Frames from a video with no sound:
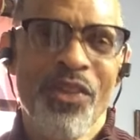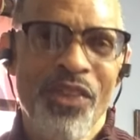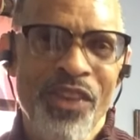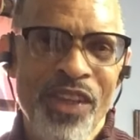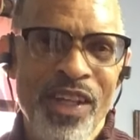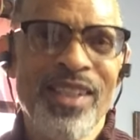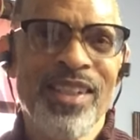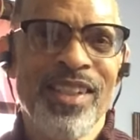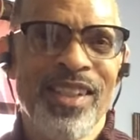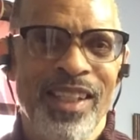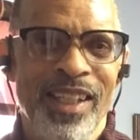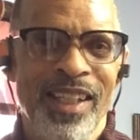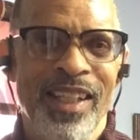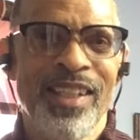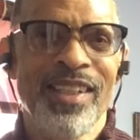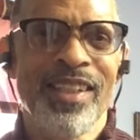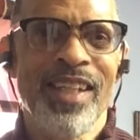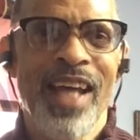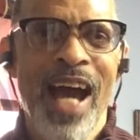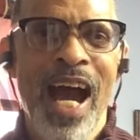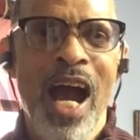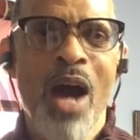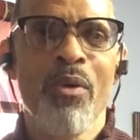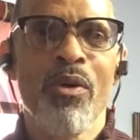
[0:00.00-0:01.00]
this
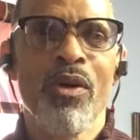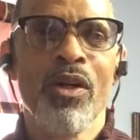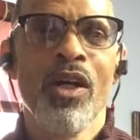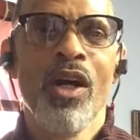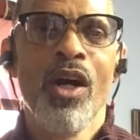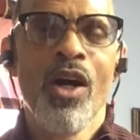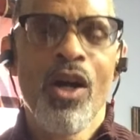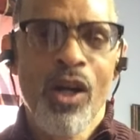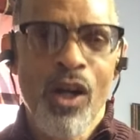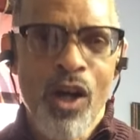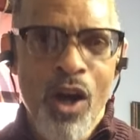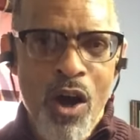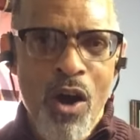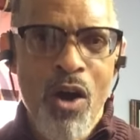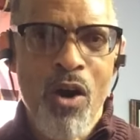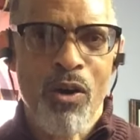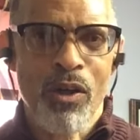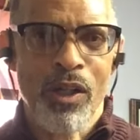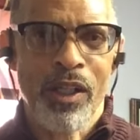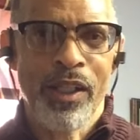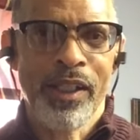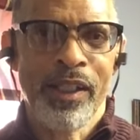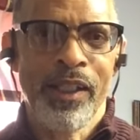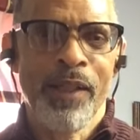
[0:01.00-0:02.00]
is our
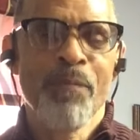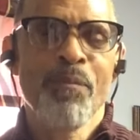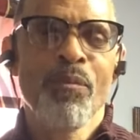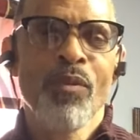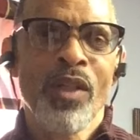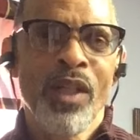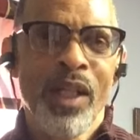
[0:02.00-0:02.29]
calling